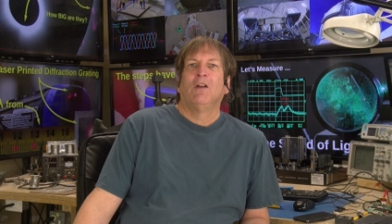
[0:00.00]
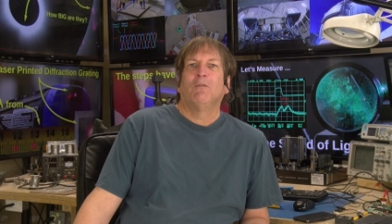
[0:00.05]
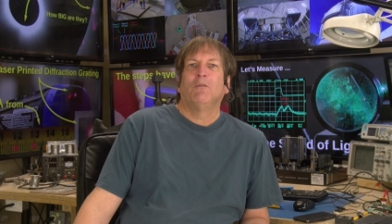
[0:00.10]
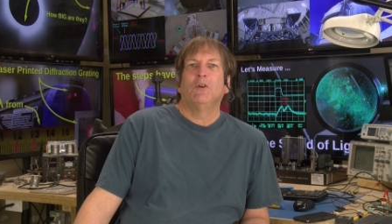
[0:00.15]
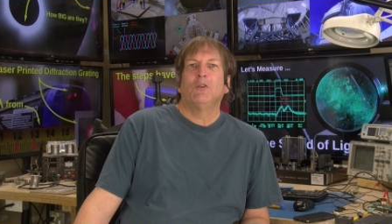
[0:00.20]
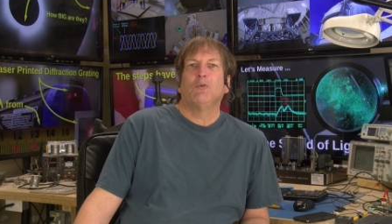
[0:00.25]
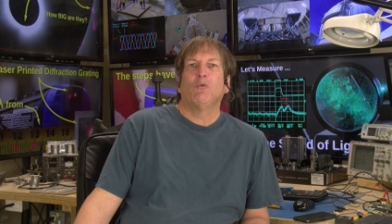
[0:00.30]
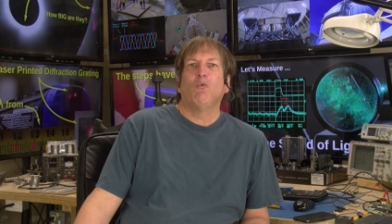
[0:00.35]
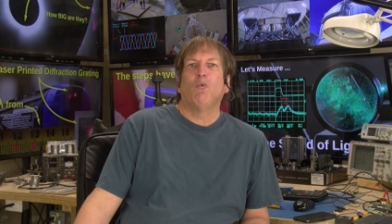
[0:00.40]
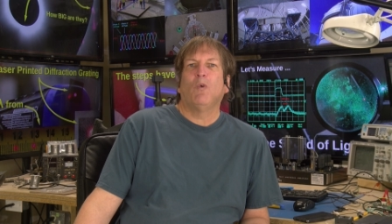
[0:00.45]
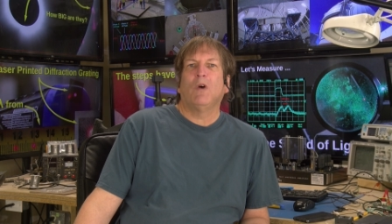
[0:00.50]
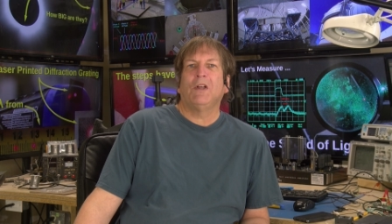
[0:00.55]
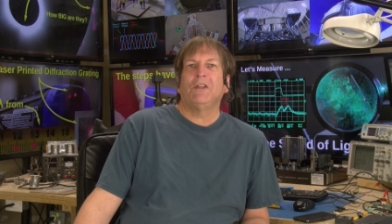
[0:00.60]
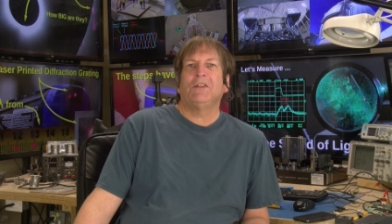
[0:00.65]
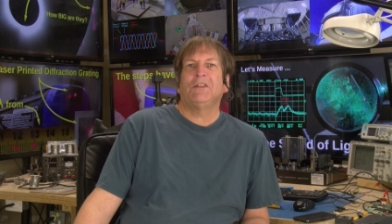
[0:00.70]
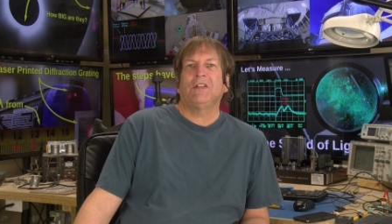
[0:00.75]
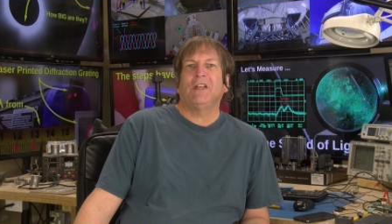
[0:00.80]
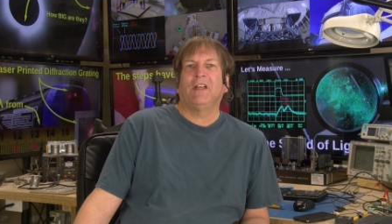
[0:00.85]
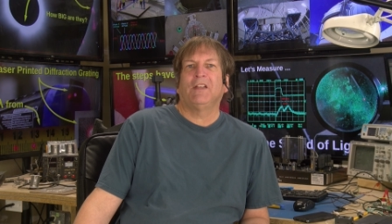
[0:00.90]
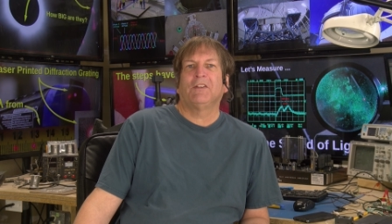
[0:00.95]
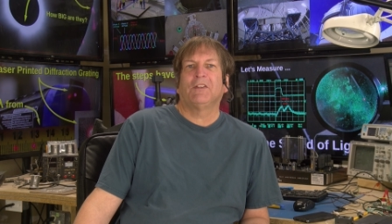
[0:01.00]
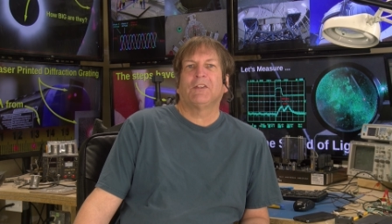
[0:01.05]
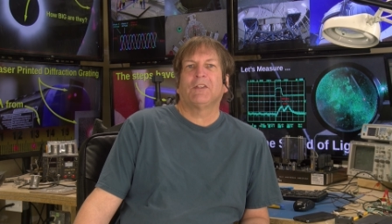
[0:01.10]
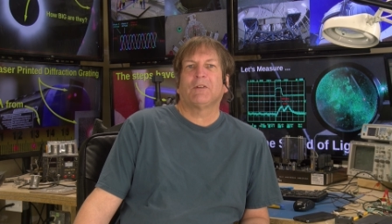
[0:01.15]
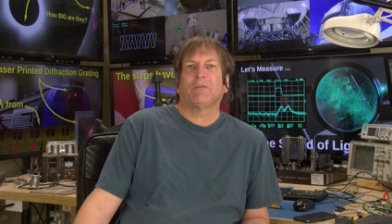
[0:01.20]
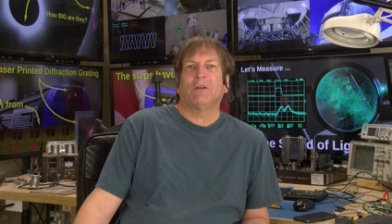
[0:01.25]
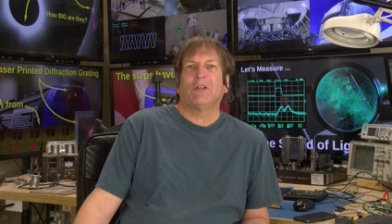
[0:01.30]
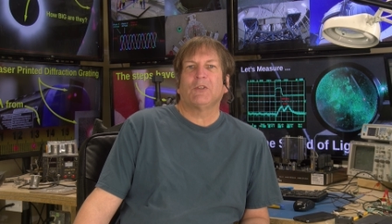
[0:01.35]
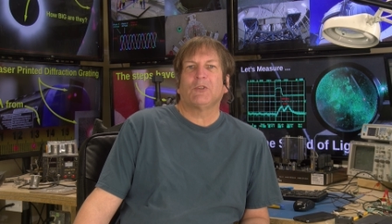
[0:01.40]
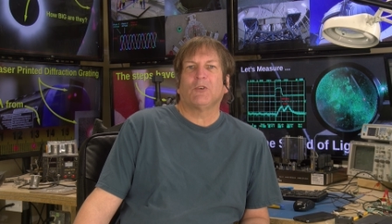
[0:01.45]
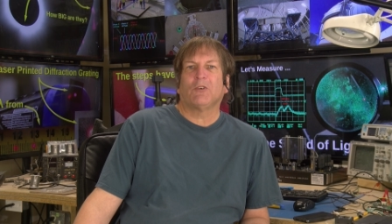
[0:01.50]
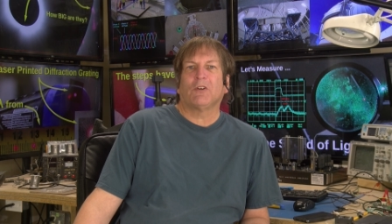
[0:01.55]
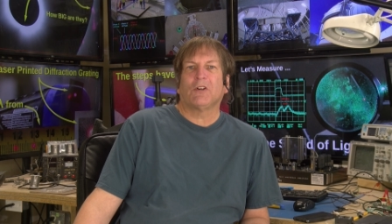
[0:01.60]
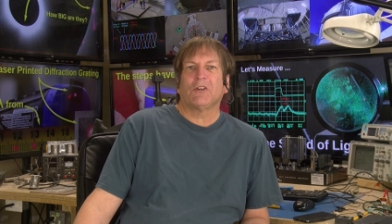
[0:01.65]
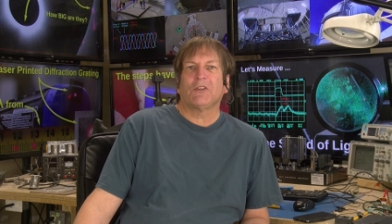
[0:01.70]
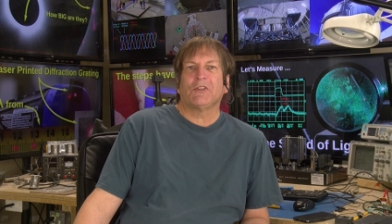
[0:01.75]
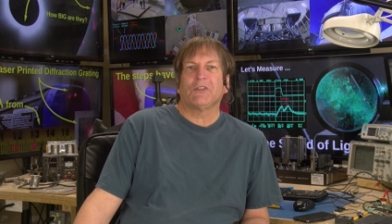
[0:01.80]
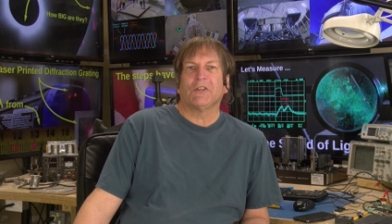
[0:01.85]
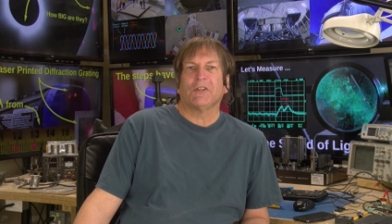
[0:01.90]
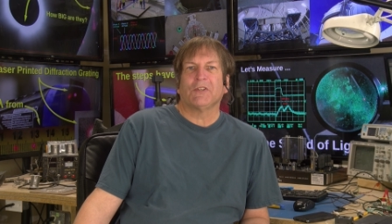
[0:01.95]
with 1/10 the
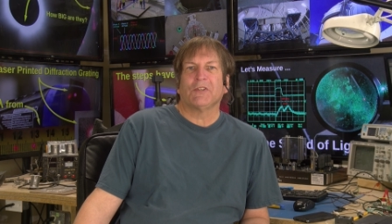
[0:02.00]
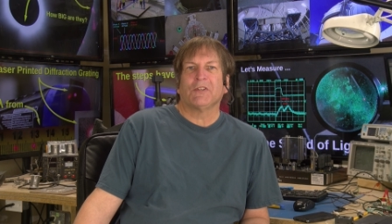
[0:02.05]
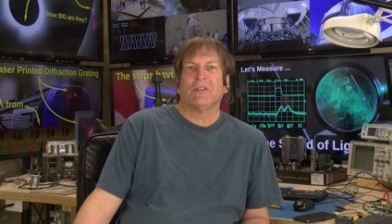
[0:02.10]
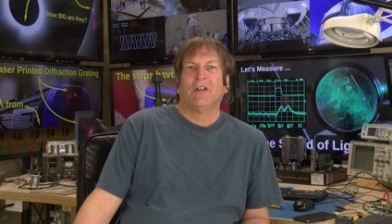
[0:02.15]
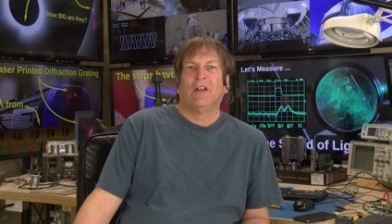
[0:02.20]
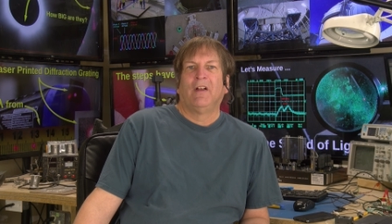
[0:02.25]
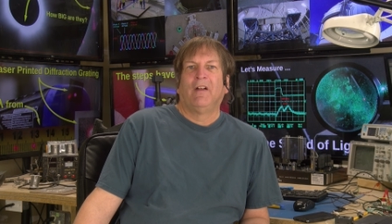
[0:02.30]
resources,